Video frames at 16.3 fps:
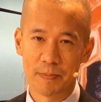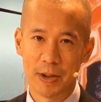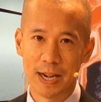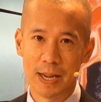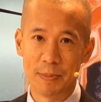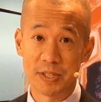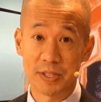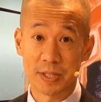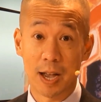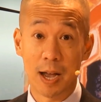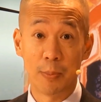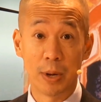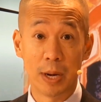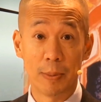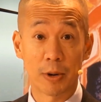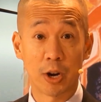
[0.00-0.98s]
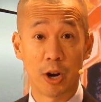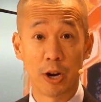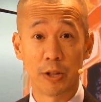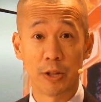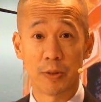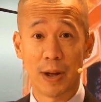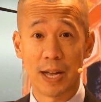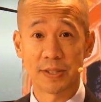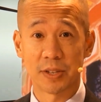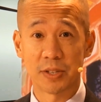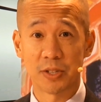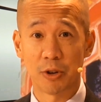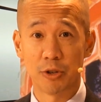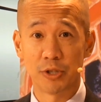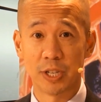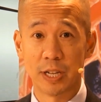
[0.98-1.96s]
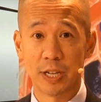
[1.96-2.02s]
My name is Tom Nguyen. I'm a cardiothoracic
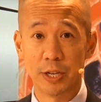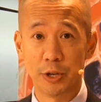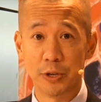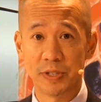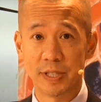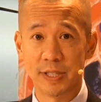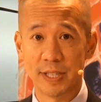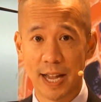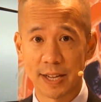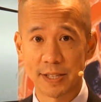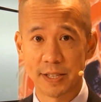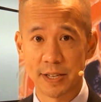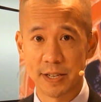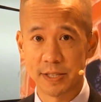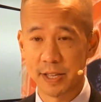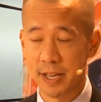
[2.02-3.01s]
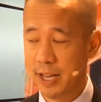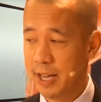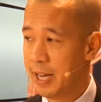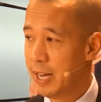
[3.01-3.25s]
surgeon in Houston, Texas.